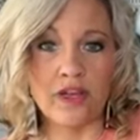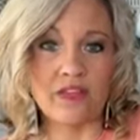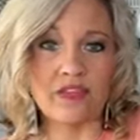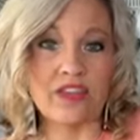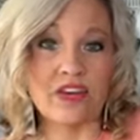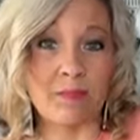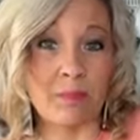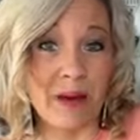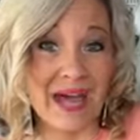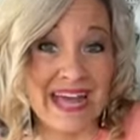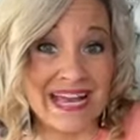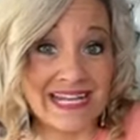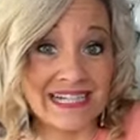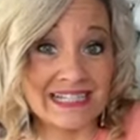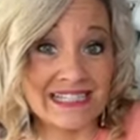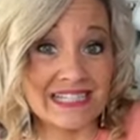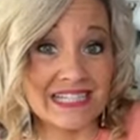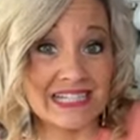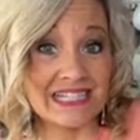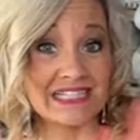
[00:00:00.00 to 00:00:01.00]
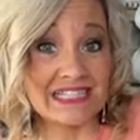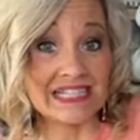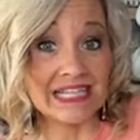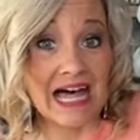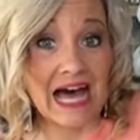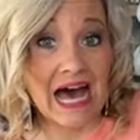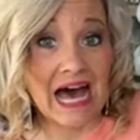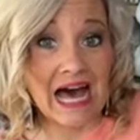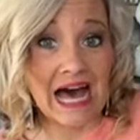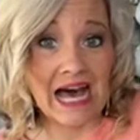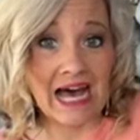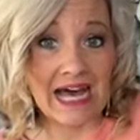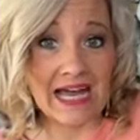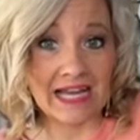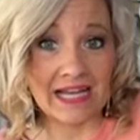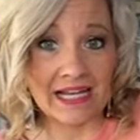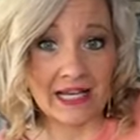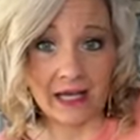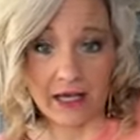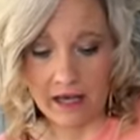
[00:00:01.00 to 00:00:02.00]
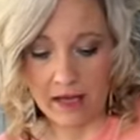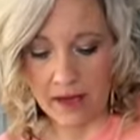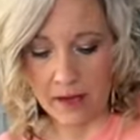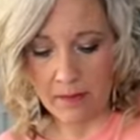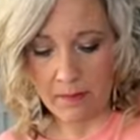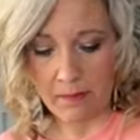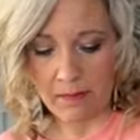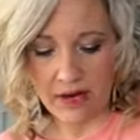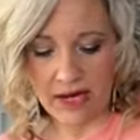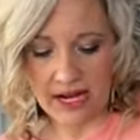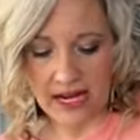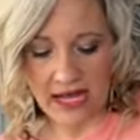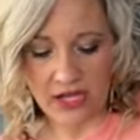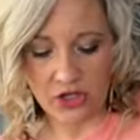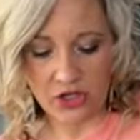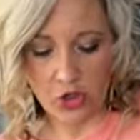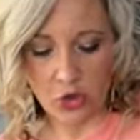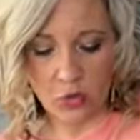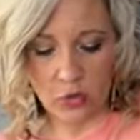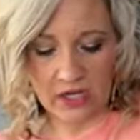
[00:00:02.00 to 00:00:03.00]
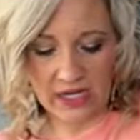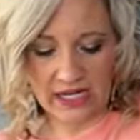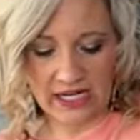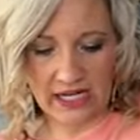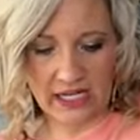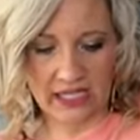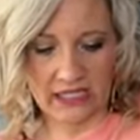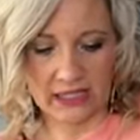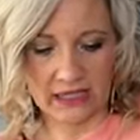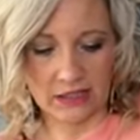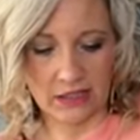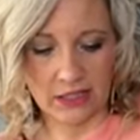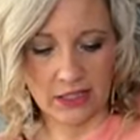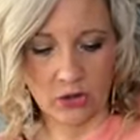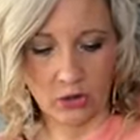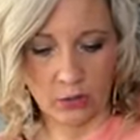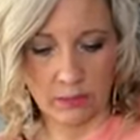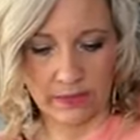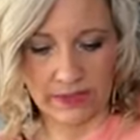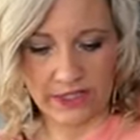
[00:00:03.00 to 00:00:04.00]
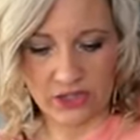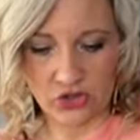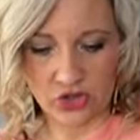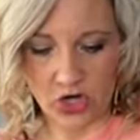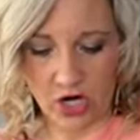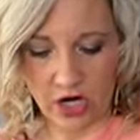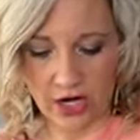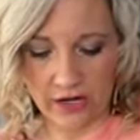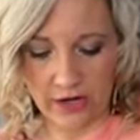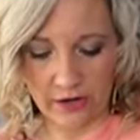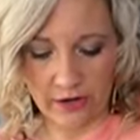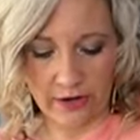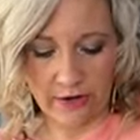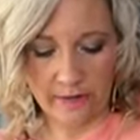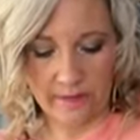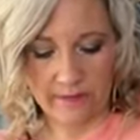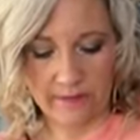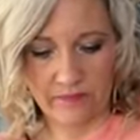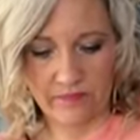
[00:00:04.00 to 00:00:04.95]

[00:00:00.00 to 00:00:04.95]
want the paint to glide, but I do want it a little bit drier.